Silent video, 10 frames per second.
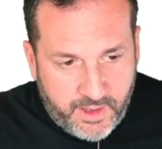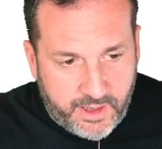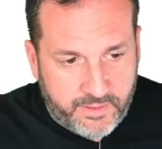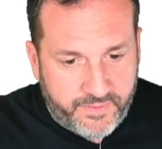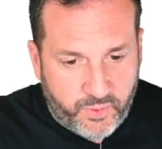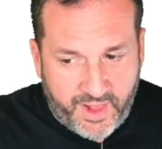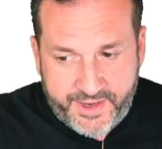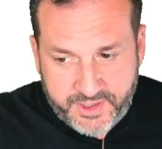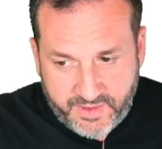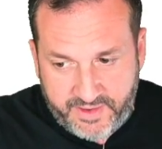and will
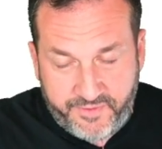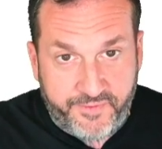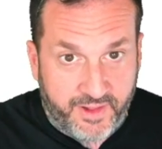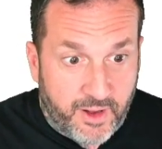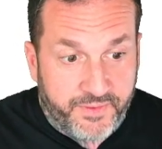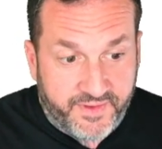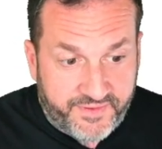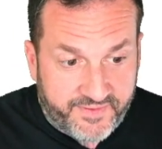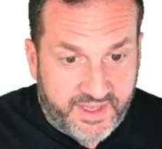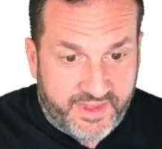actually fill out the
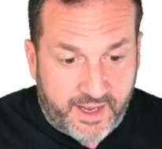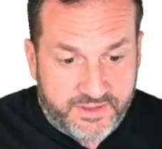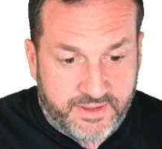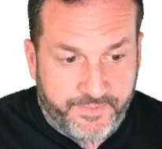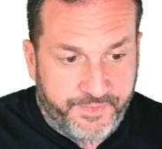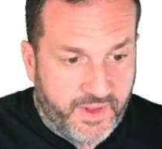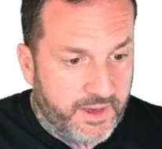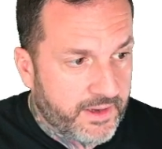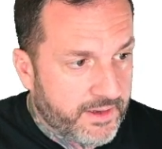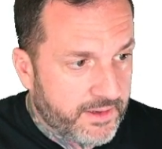50,000
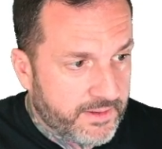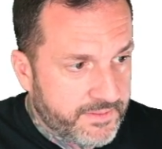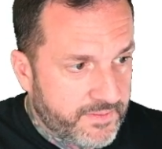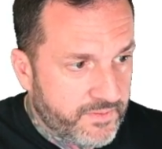uh,